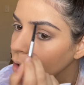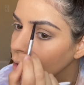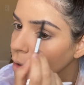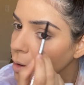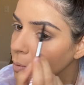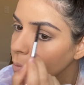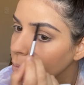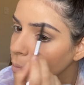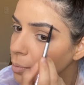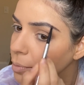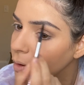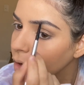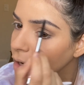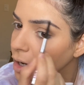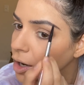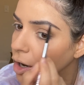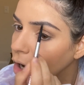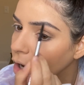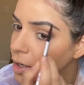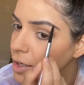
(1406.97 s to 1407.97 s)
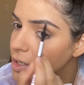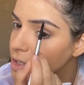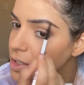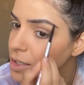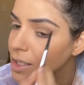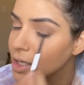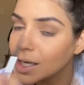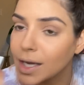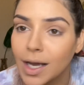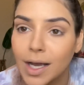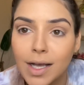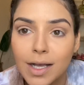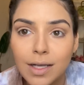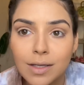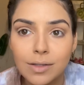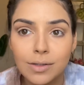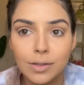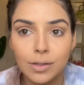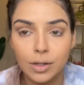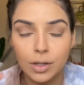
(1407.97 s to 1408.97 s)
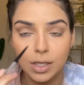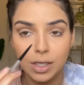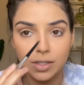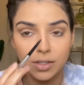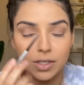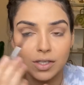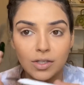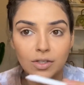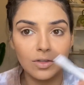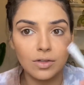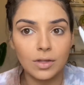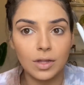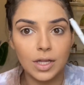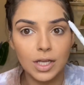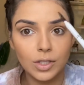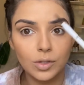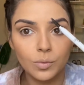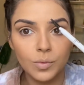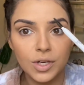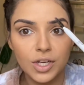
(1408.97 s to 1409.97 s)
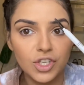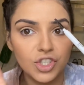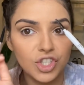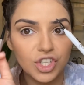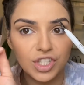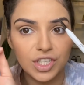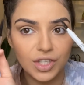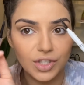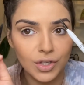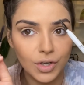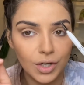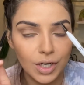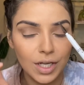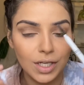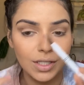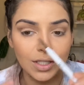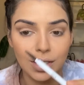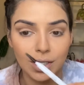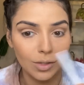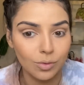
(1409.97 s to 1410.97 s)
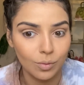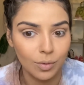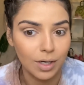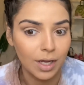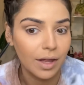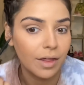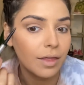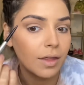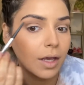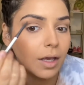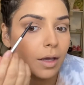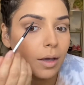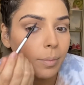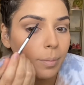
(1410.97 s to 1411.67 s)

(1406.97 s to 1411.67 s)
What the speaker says: But honestly, guys, this one is just as good as this one, I think.